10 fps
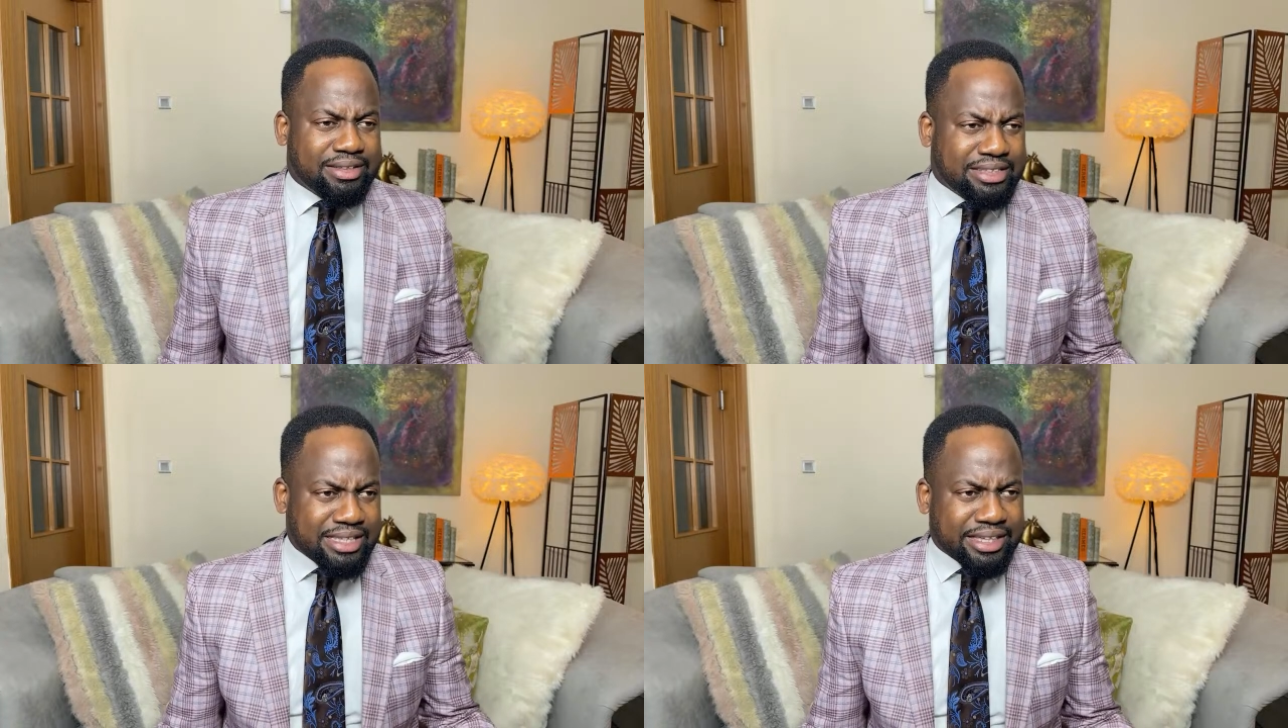
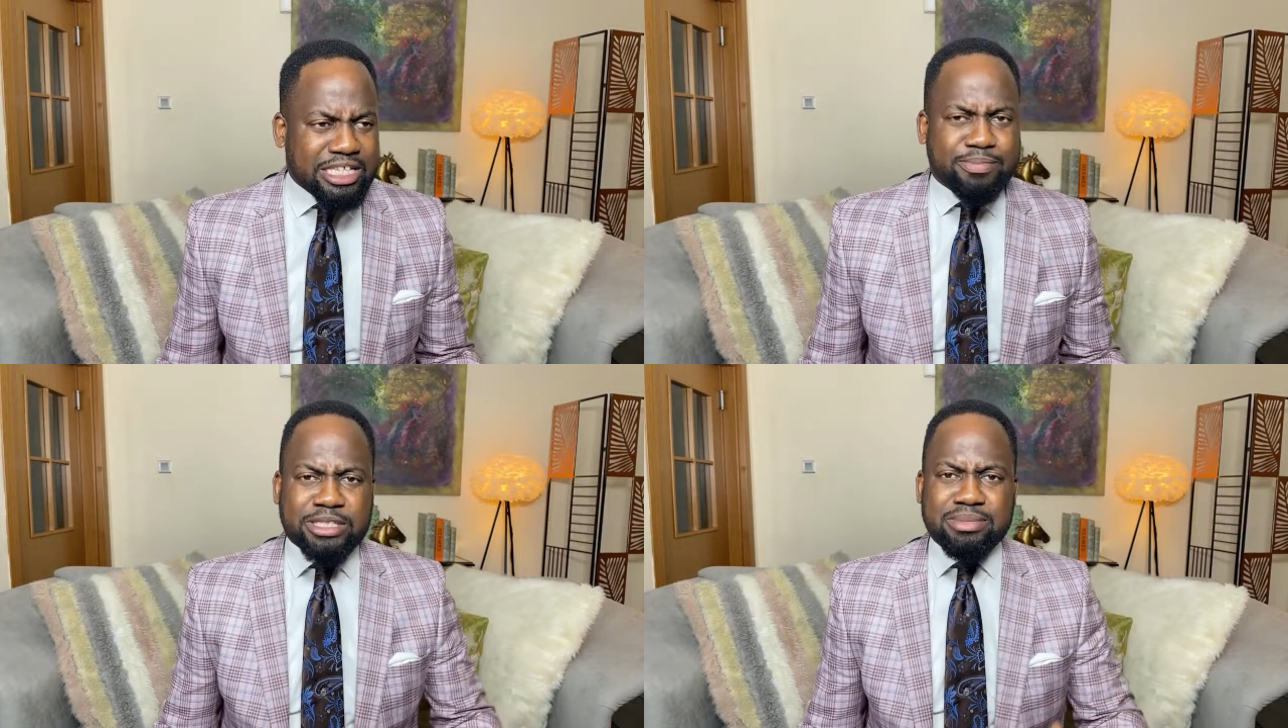things
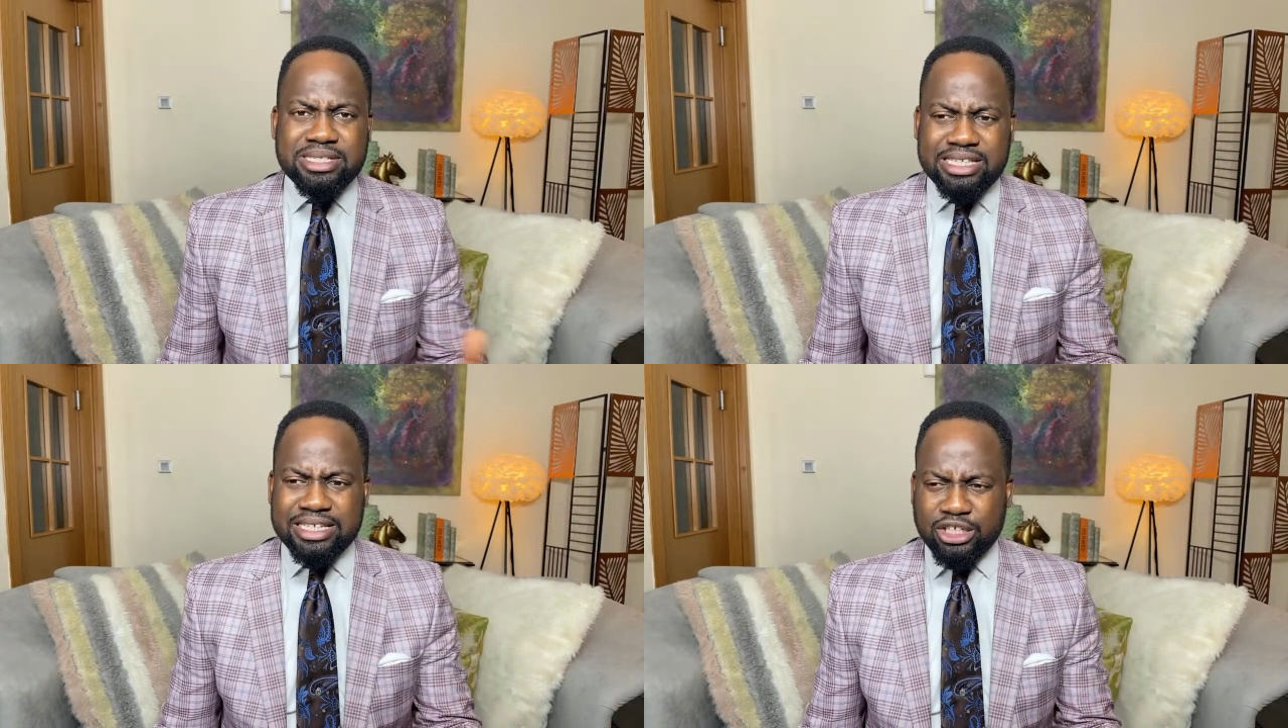the person may
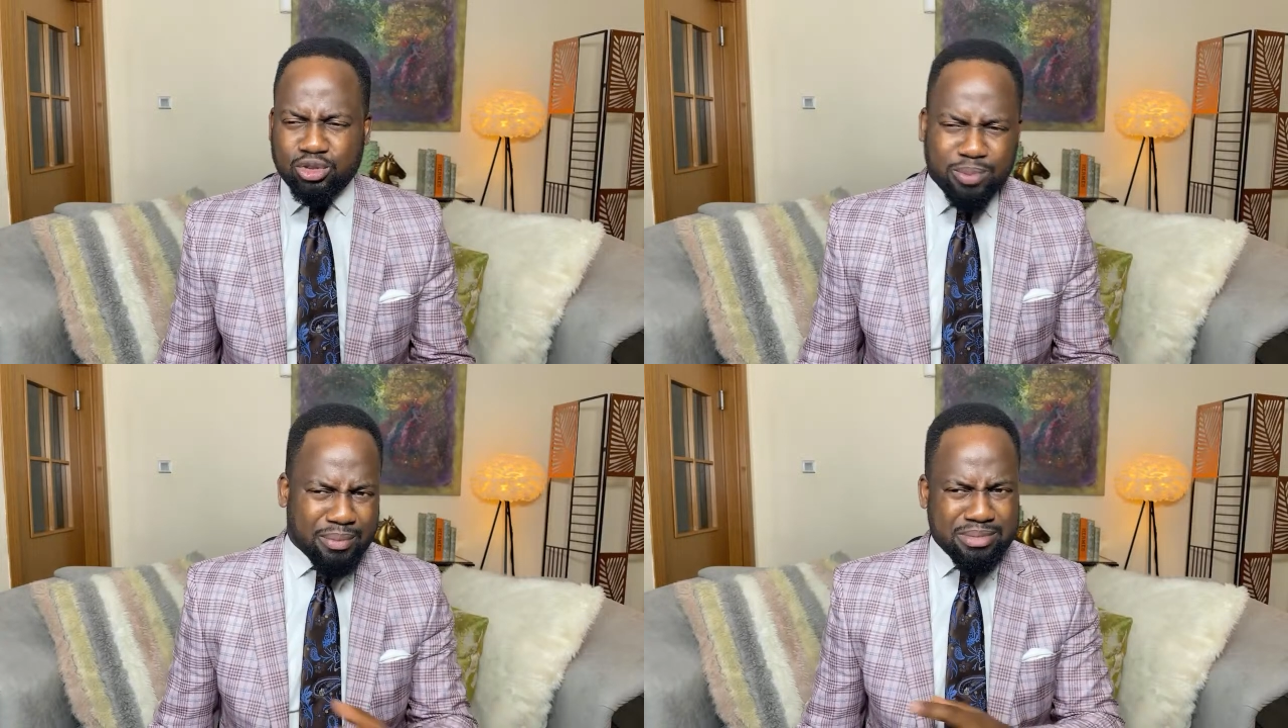say that you
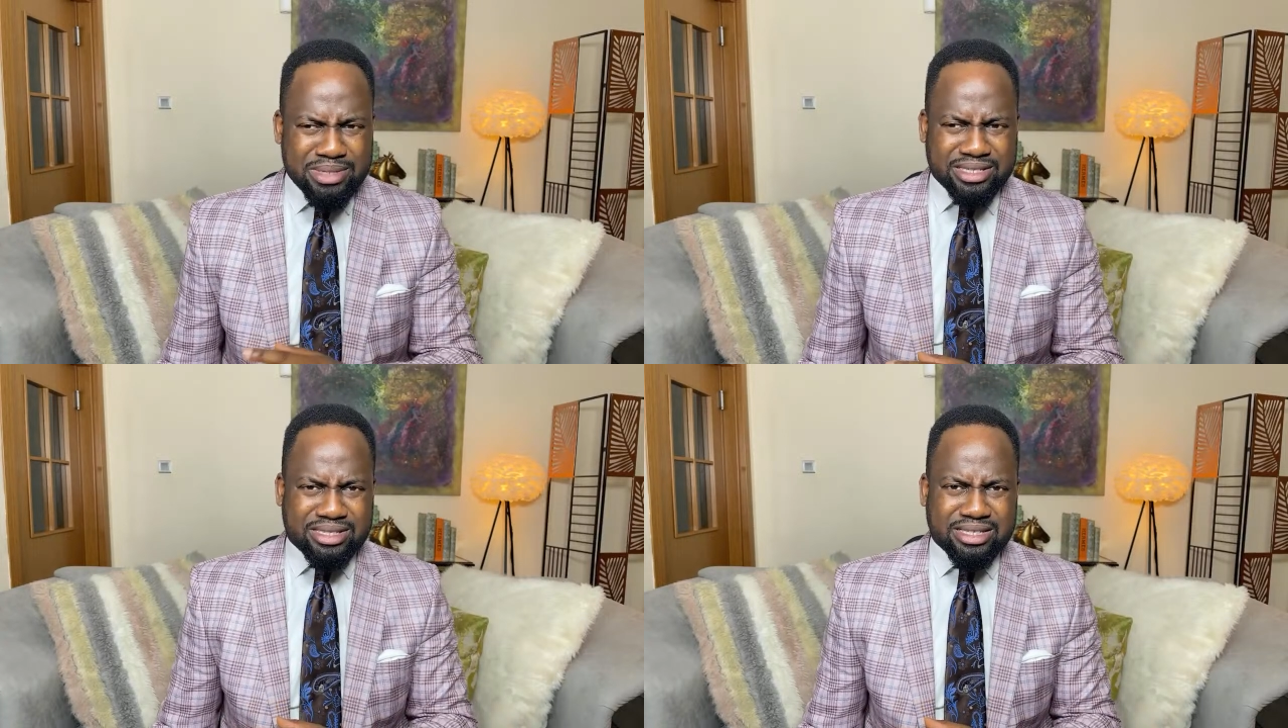probably
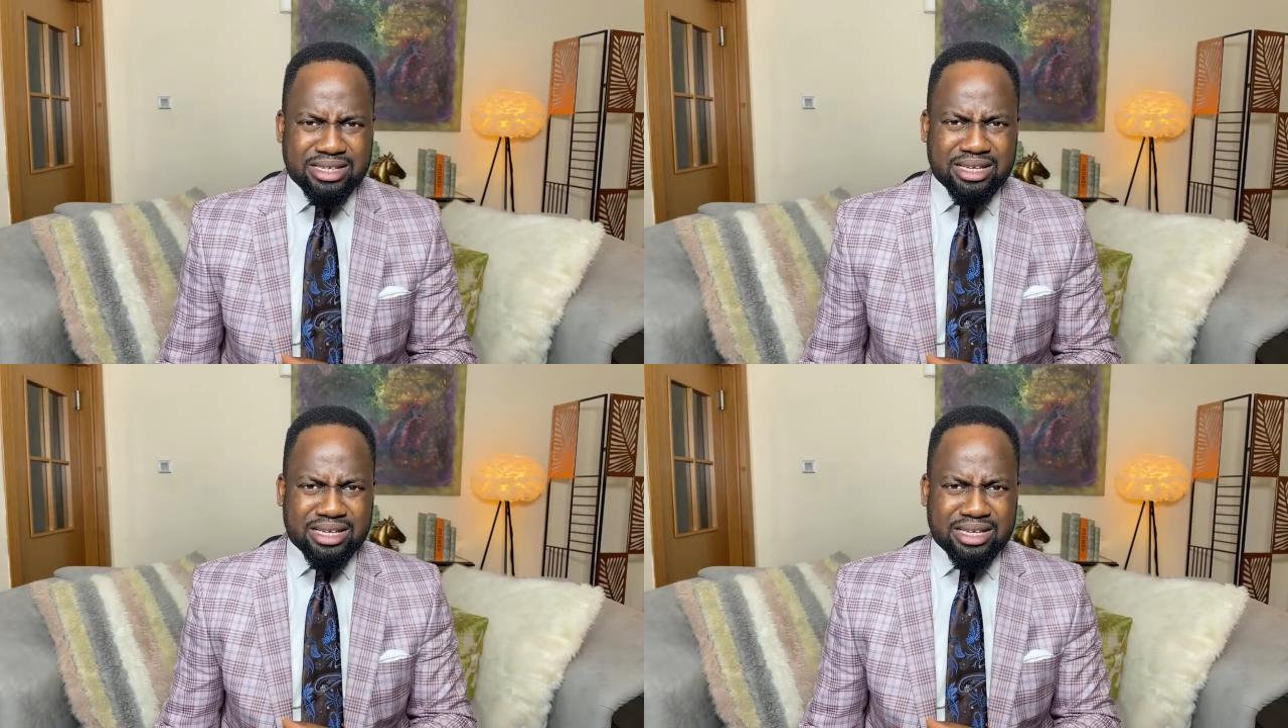missed.